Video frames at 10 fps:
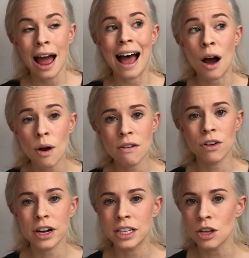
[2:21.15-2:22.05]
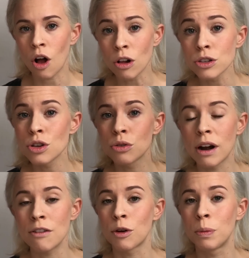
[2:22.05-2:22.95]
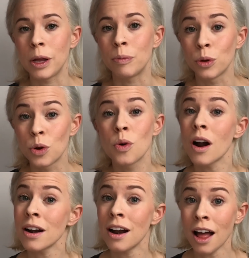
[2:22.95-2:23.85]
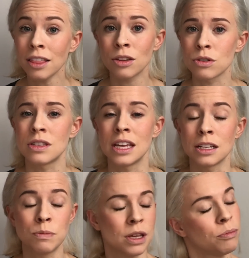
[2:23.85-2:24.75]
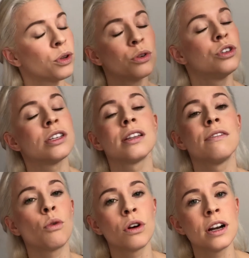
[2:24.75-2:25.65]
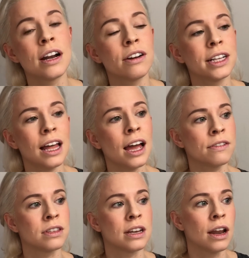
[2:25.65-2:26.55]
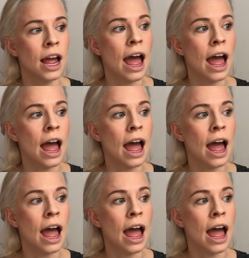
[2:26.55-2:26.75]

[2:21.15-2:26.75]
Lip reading: However, it's also great for people who are not those things, people who just live ordinary lives and